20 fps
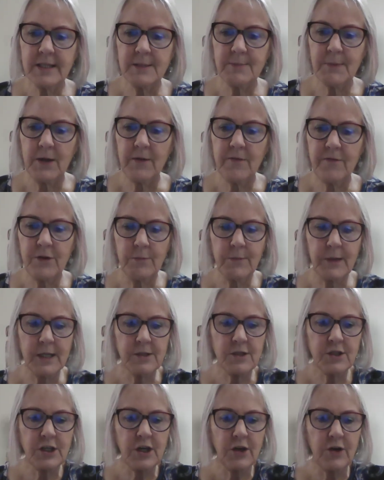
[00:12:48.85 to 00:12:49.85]
spend a few
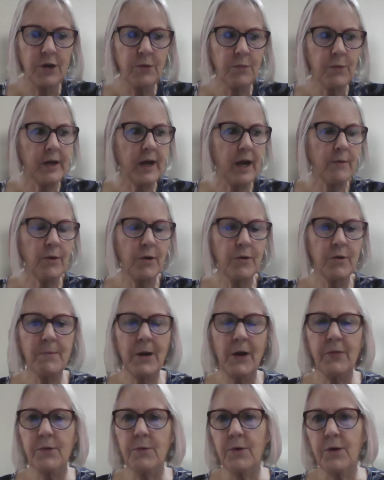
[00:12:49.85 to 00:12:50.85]
minutes sharing what I wrote
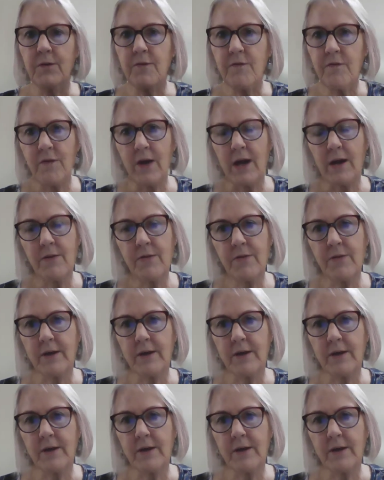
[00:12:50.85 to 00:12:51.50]
about the word faith.